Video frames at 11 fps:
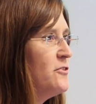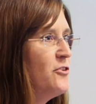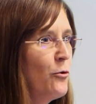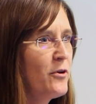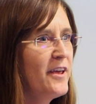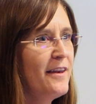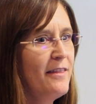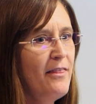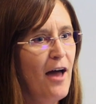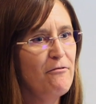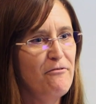Don't get in
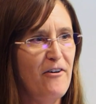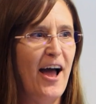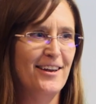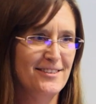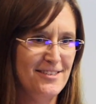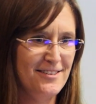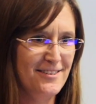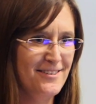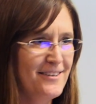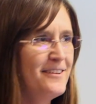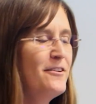that fight
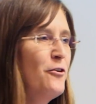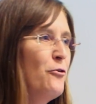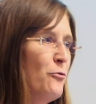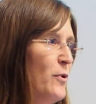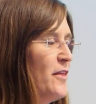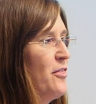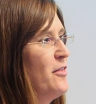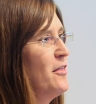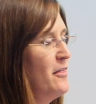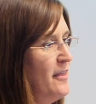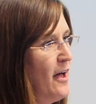with
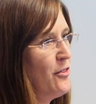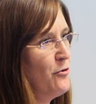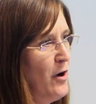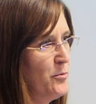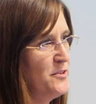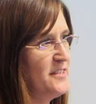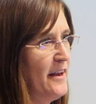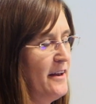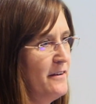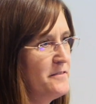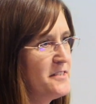the other
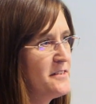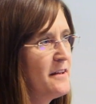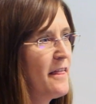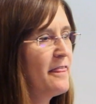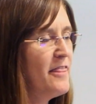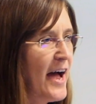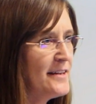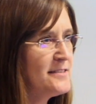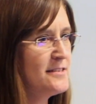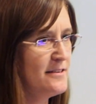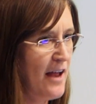representatives.
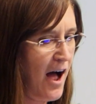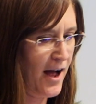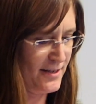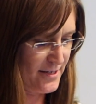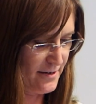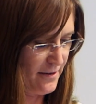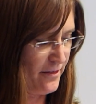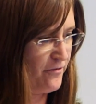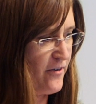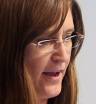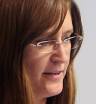That's not the
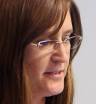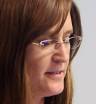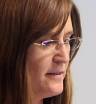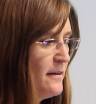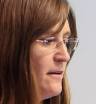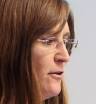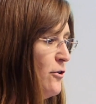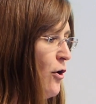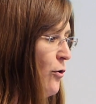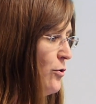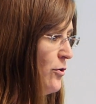fight.
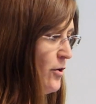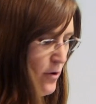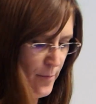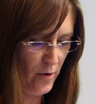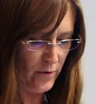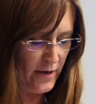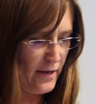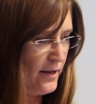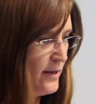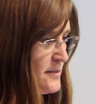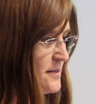Know who your opponent
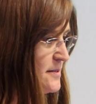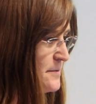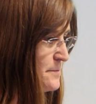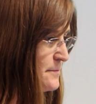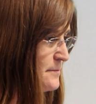is.